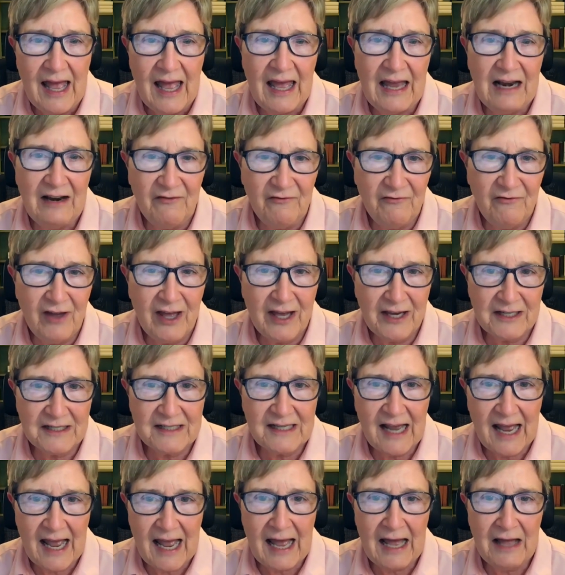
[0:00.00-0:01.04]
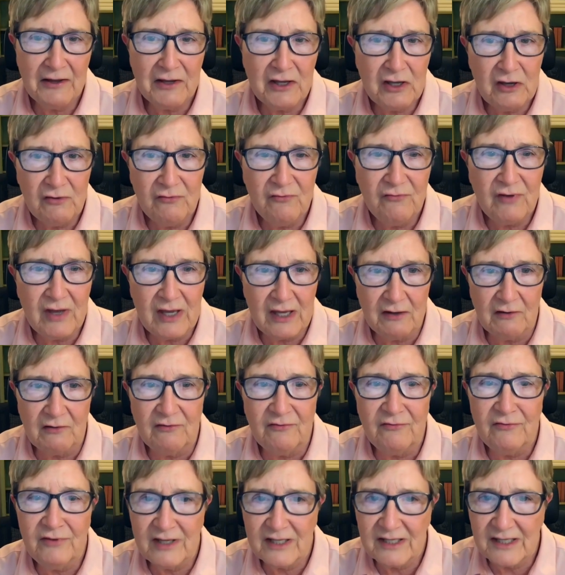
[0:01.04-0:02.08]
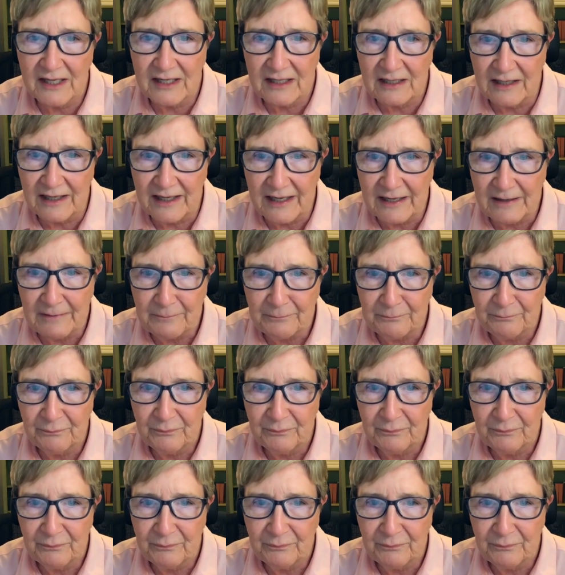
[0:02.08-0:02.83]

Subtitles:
and affects how you feel physically.